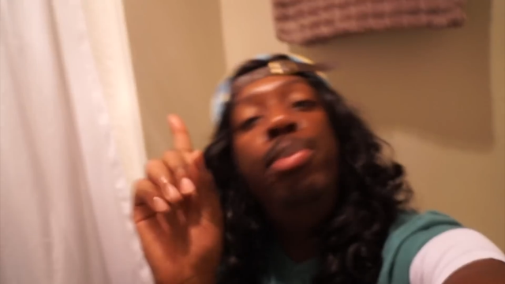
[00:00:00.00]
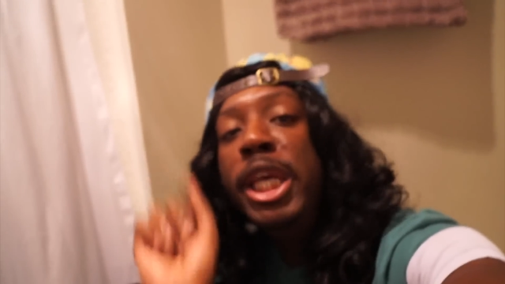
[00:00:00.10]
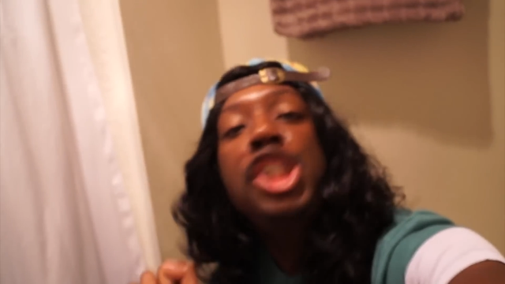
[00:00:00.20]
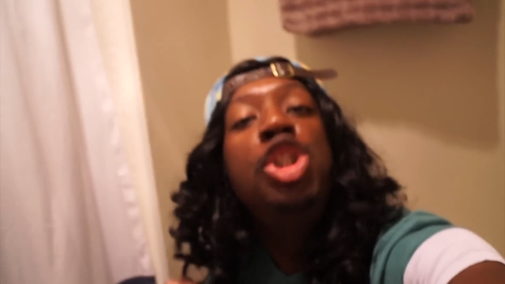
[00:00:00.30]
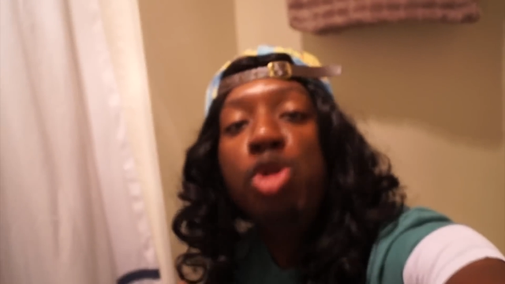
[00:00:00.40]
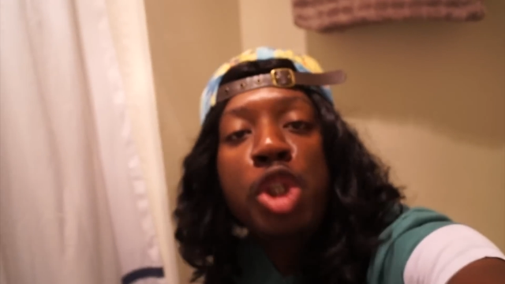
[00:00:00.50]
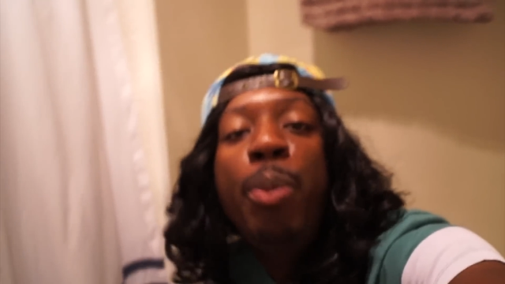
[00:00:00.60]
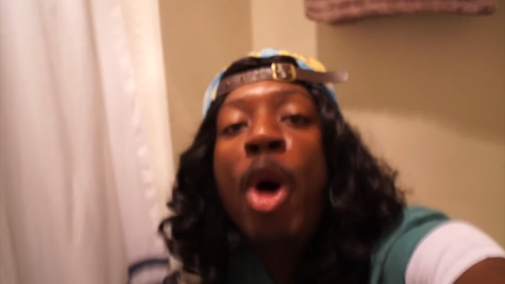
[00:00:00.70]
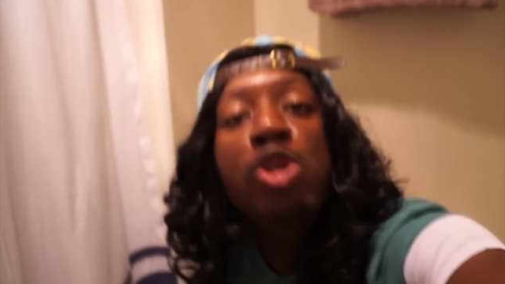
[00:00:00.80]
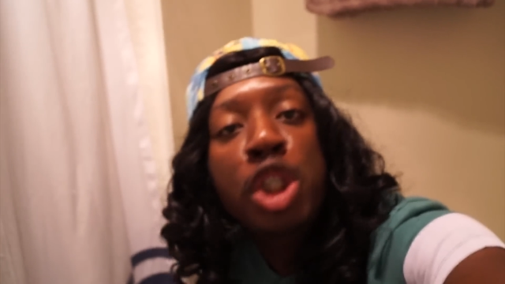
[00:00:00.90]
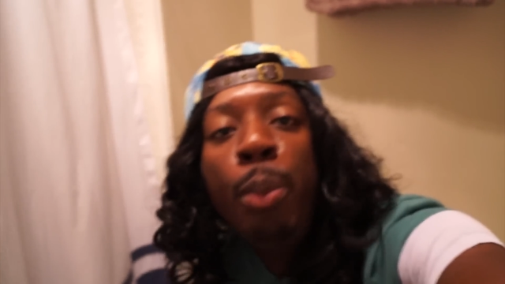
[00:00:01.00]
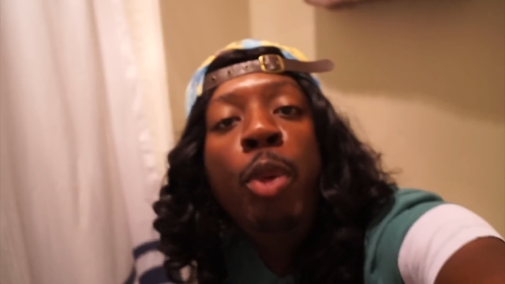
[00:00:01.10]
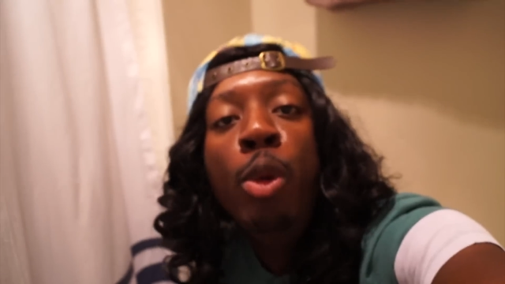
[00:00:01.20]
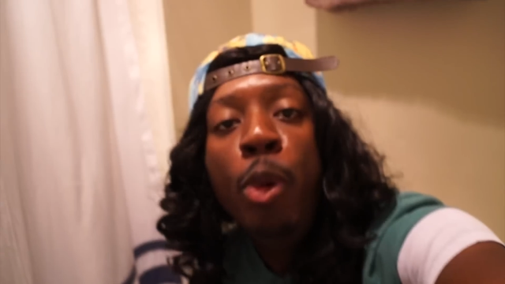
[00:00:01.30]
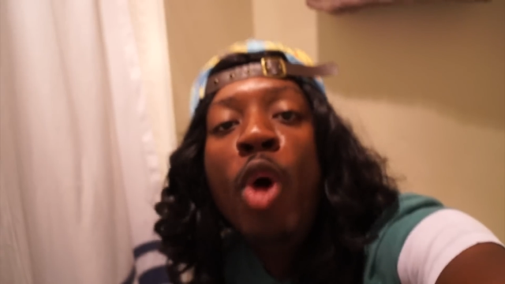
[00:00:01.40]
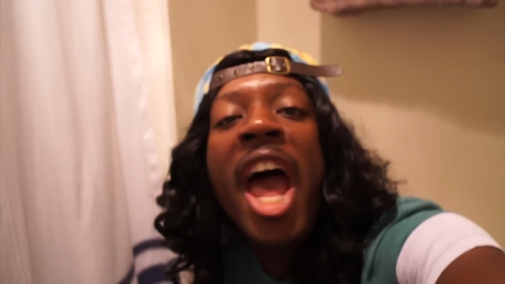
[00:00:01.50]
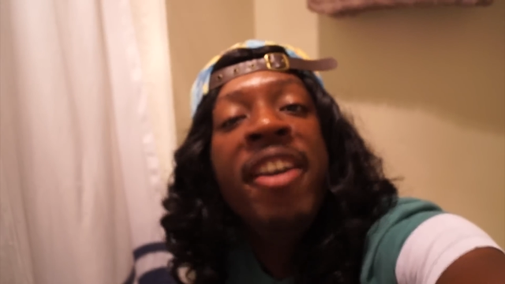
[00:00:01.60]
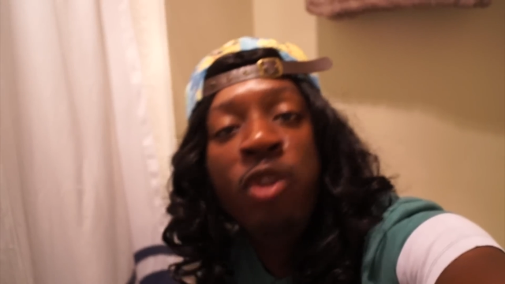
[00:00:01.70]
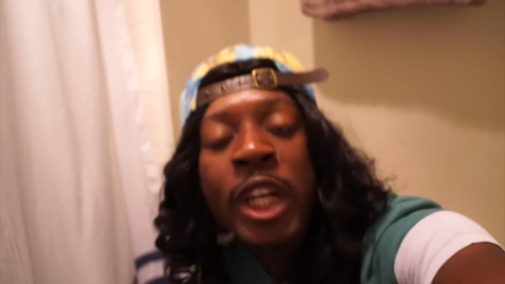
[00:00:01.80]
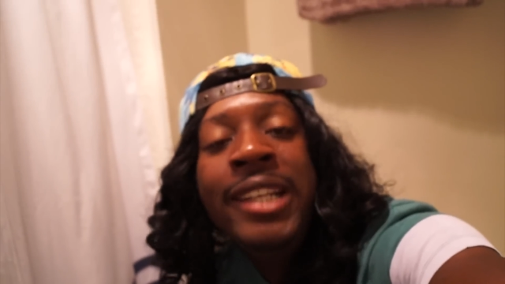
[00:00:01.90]
Bitch, you supposed to boo-boo
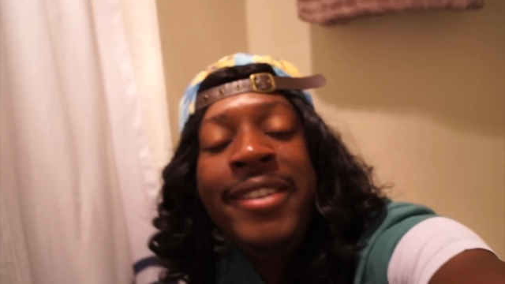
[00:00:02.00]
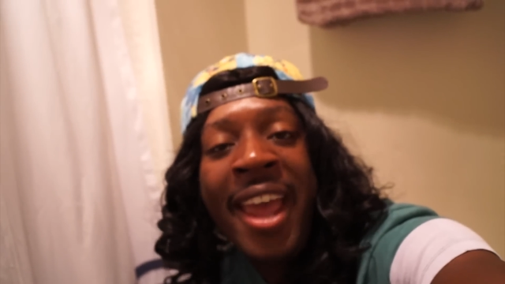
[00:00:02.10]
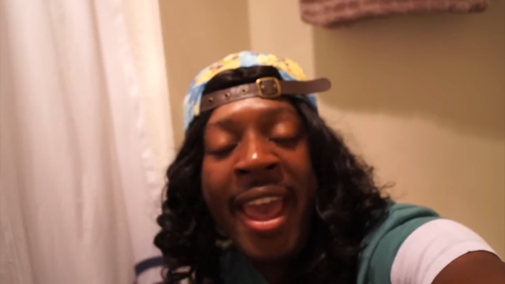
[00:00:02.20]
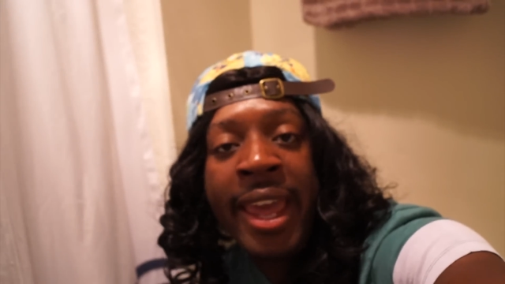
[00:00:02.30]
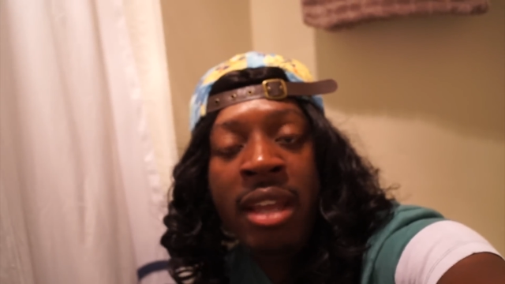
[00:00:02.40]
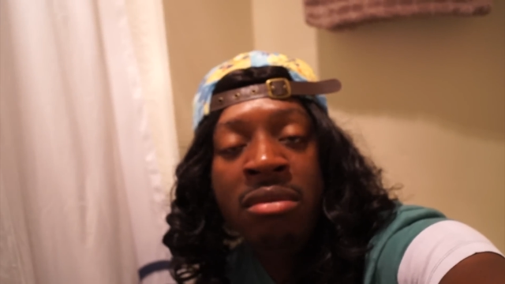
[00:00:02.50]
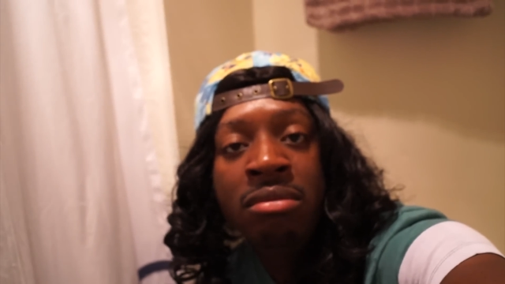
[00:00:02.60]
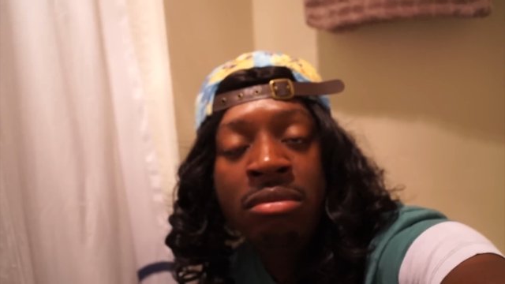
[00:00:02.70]
every day.